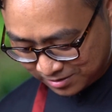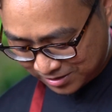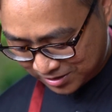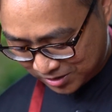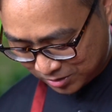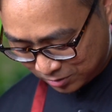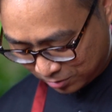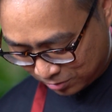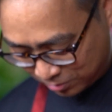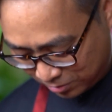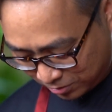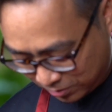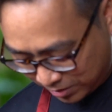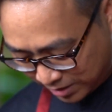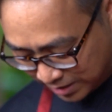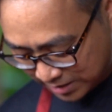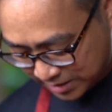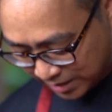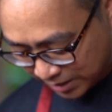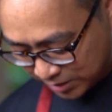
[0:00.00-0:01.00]
So you
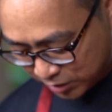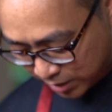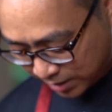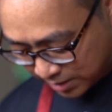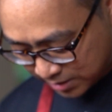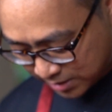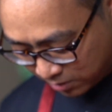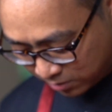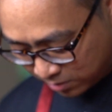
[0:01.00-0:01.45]
guys can check us